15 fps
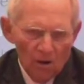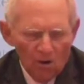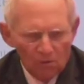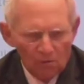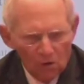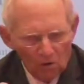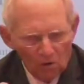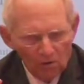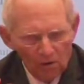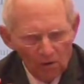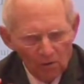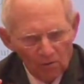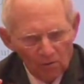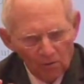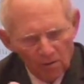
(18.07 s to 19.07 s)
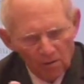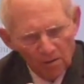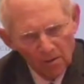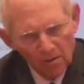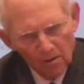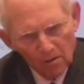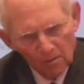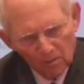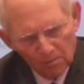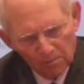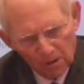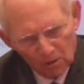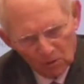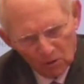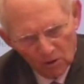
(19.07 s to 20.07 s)
Of course, the
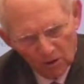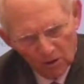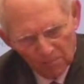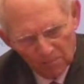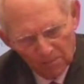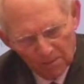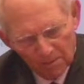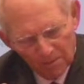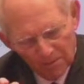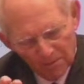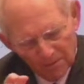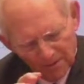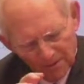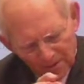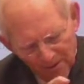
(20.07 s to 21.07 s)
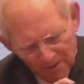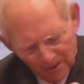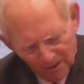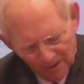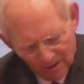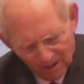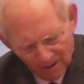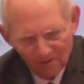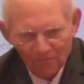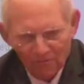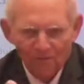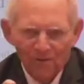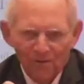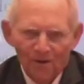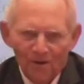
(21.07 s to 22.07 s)
picture he
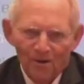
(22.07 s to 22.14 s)
gave